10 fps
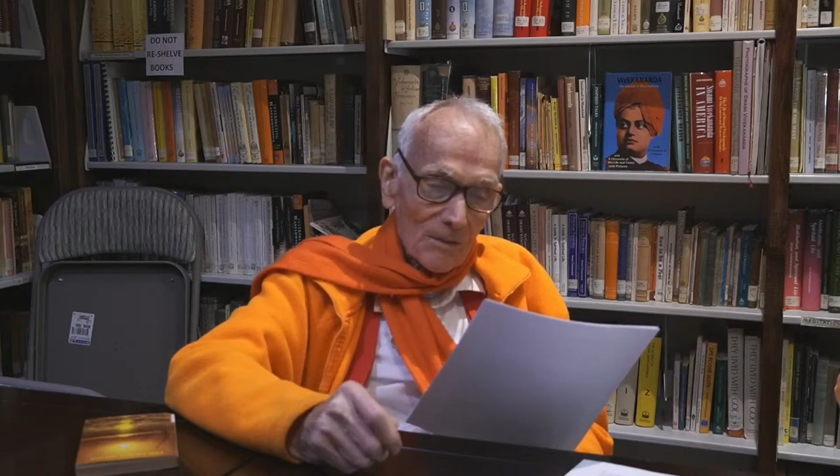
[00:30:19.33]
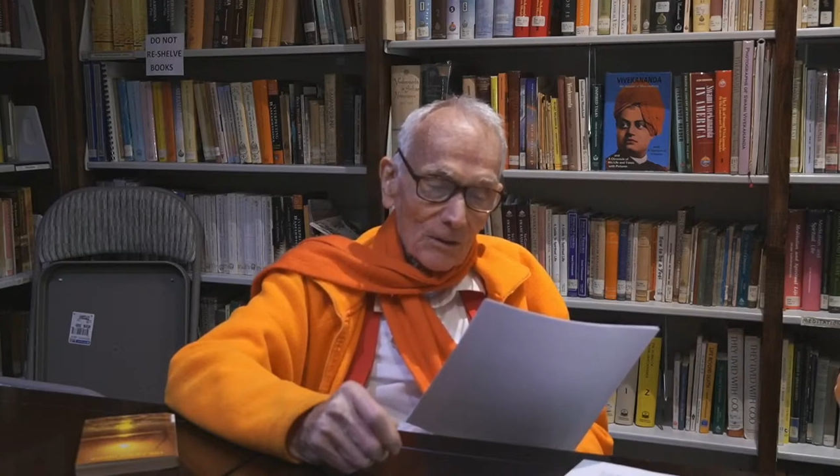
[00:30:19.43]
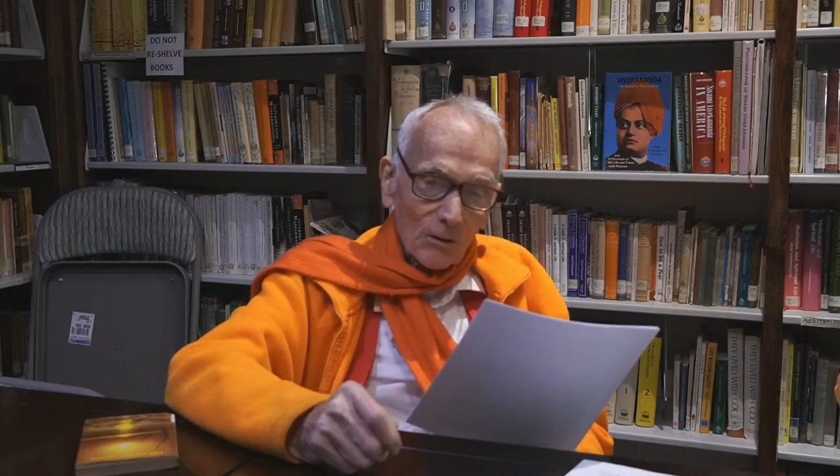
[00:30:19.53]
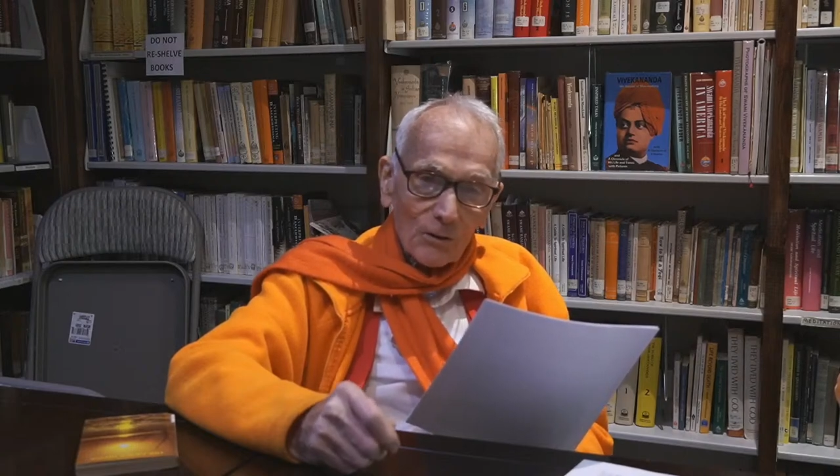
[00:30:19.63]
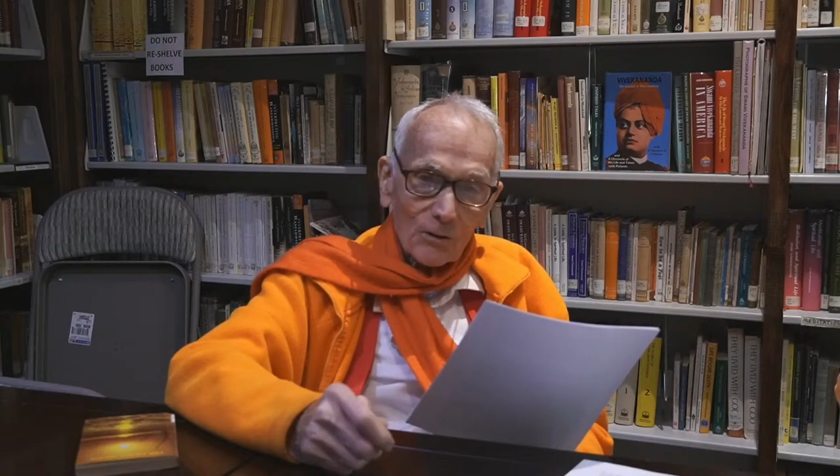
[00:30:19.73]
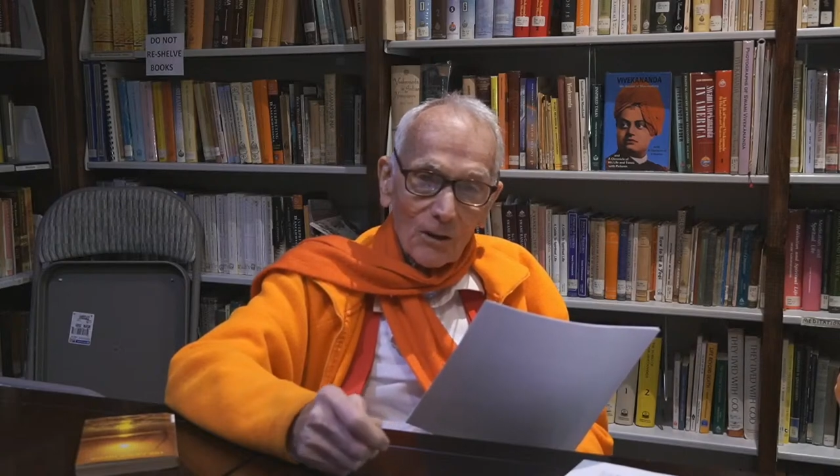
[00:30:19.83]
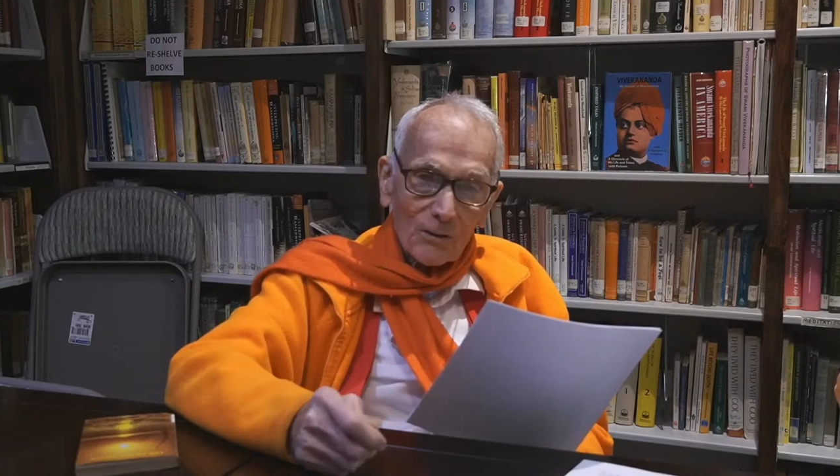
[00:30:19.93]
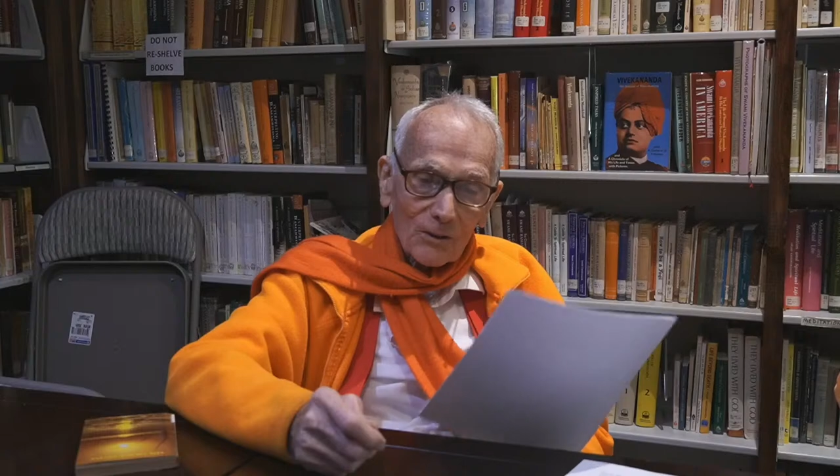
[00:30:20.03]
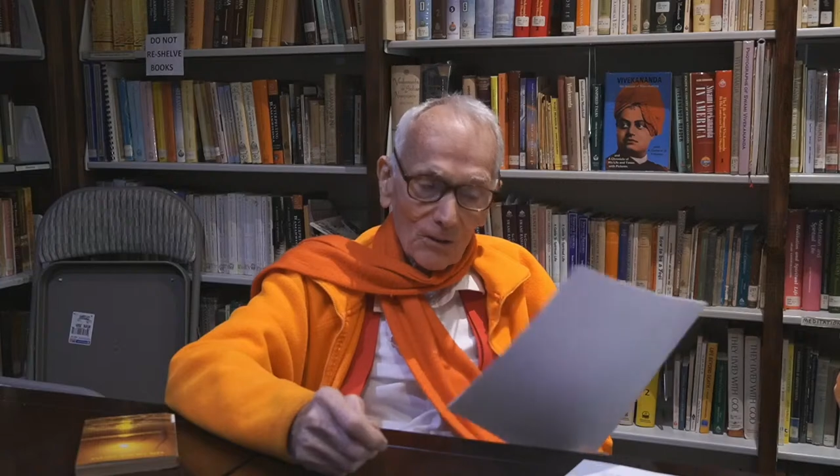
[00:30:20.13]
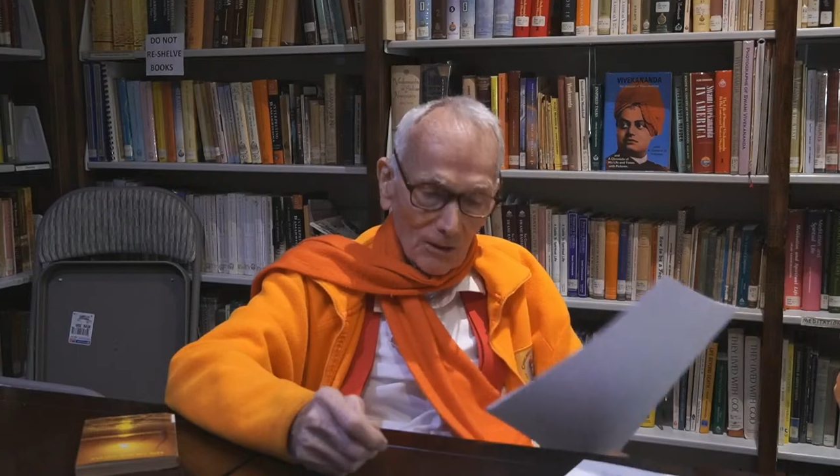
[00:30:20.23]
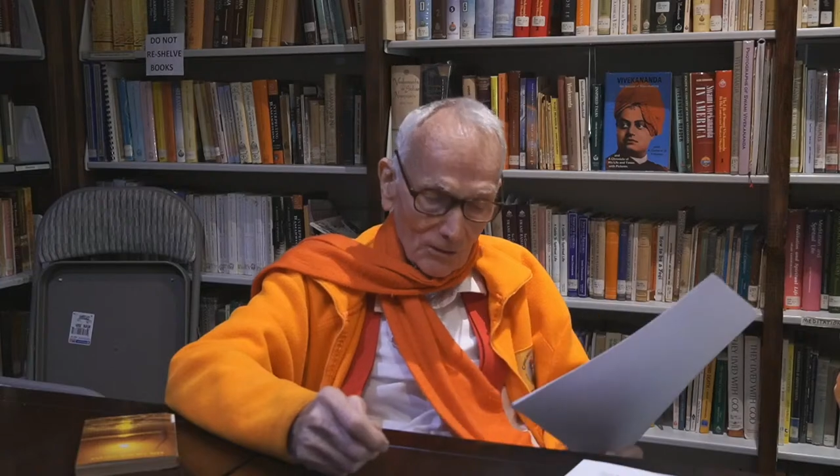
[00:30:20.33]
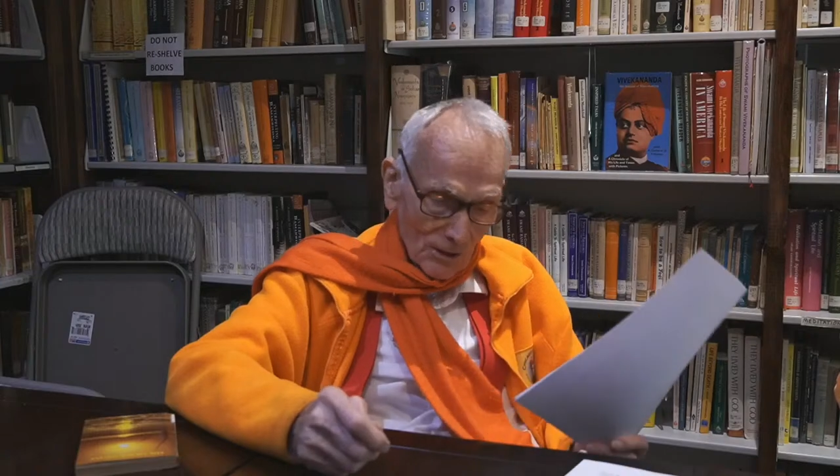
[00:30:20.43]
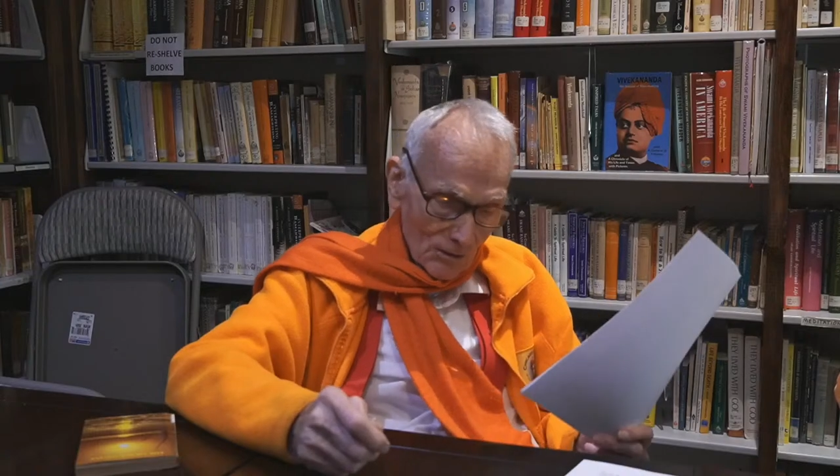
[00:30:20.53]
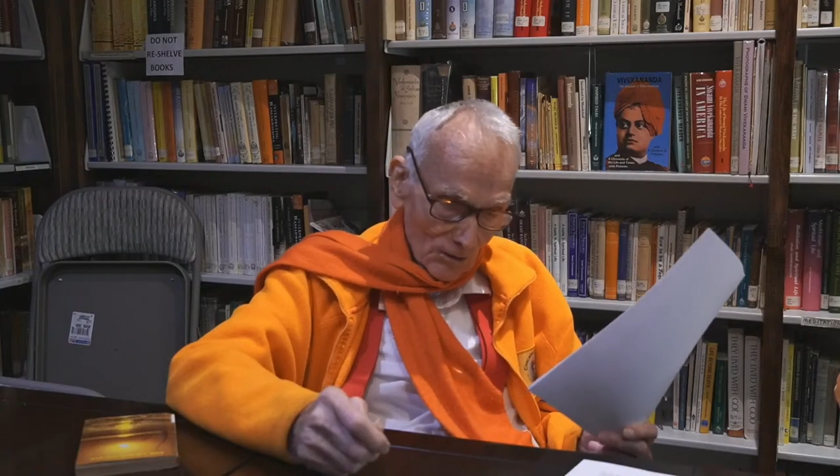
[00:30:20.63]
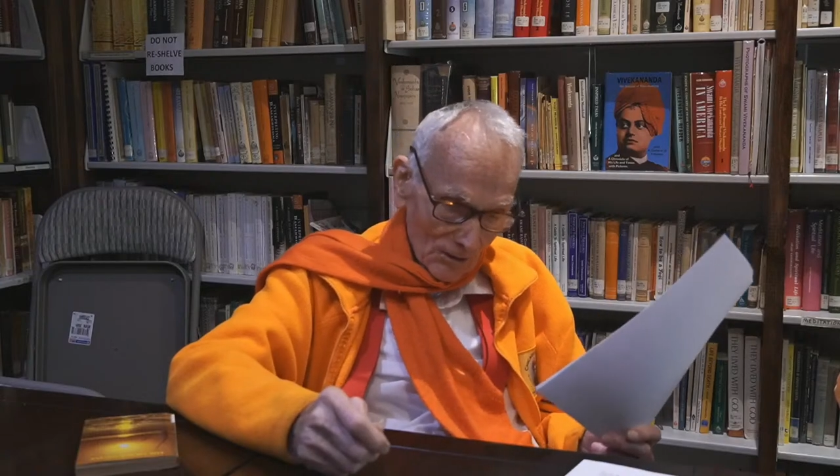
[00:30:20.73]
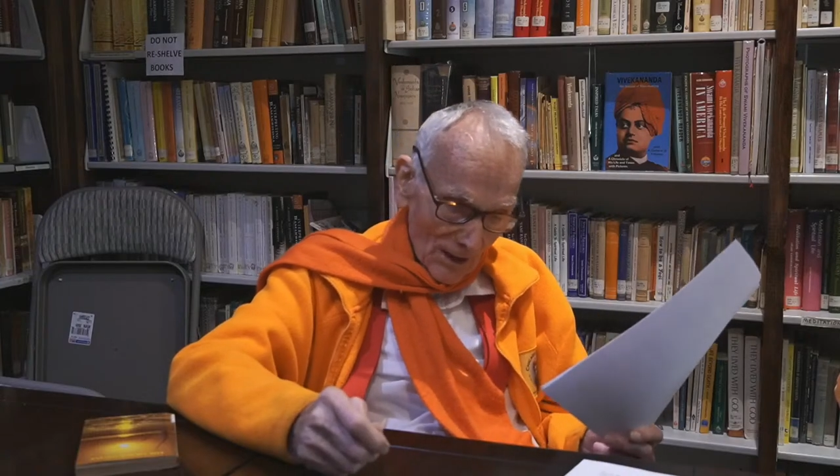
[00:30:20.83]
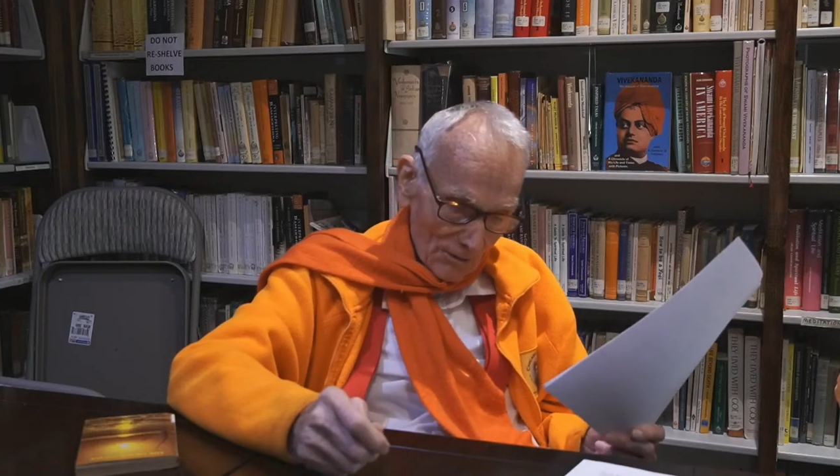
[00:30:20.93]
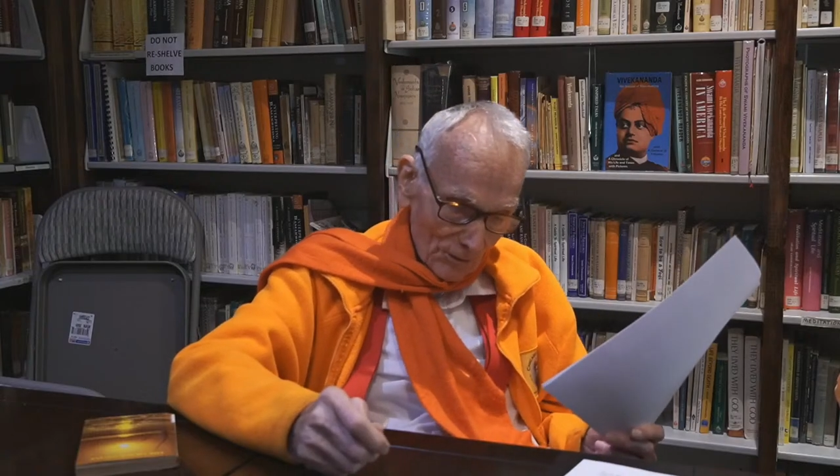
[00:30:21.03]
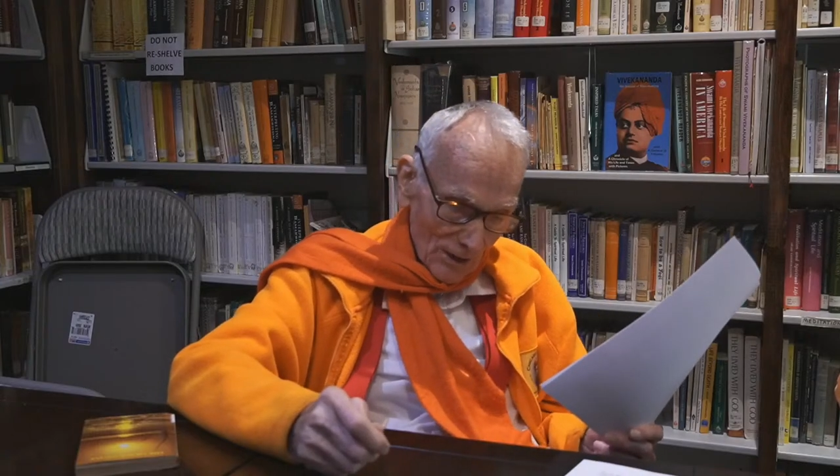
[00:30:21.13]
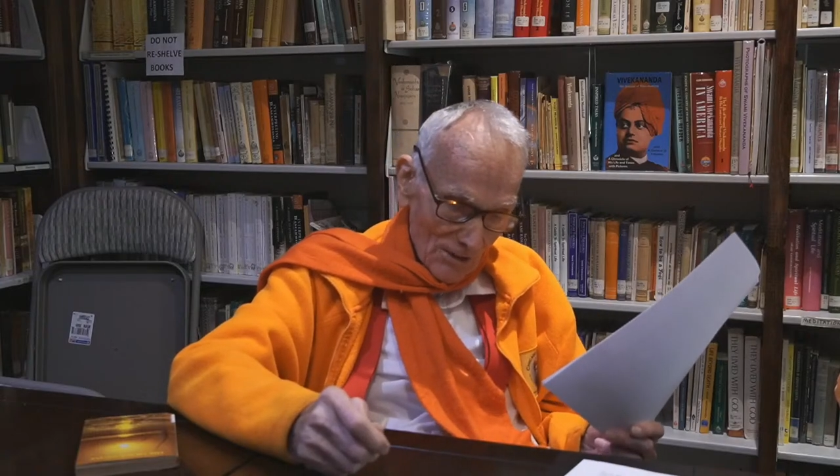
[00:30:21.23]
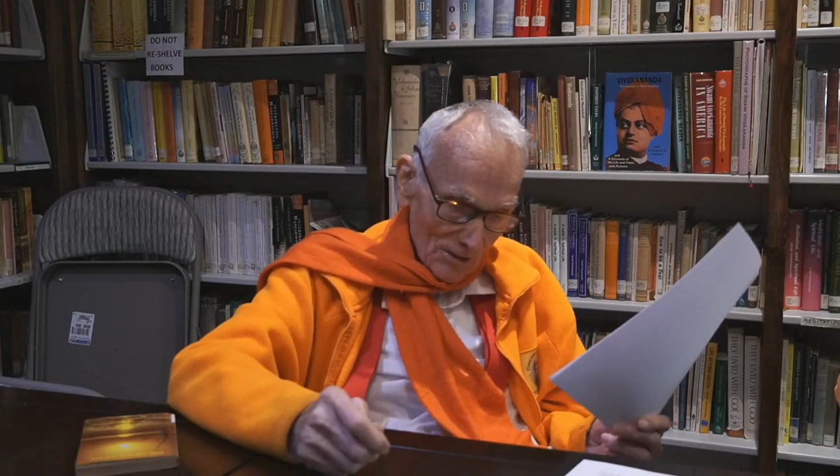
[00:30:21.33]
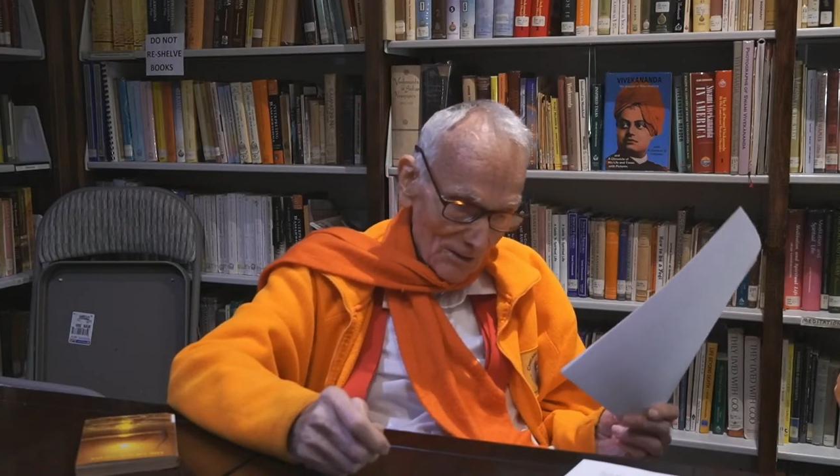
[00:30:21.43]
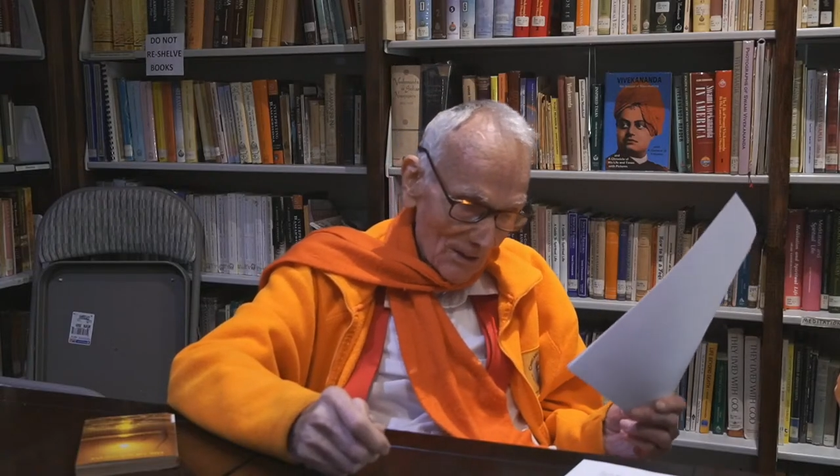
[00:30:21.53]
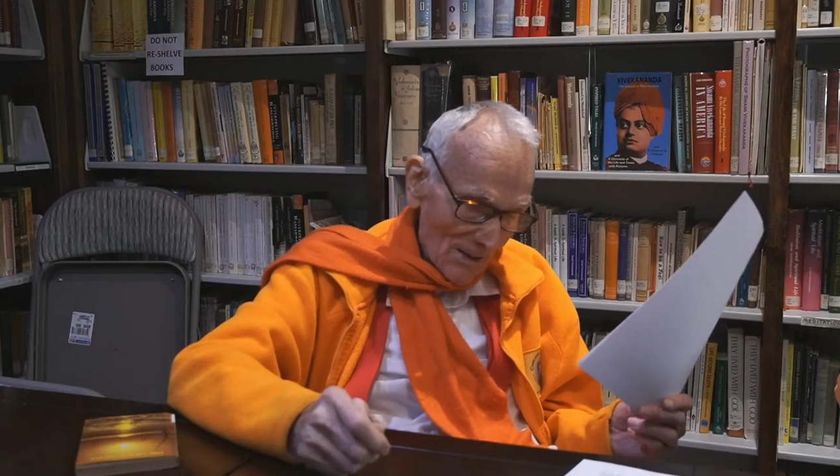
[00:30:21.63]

Of course, Aldous Huxley took that phrase and,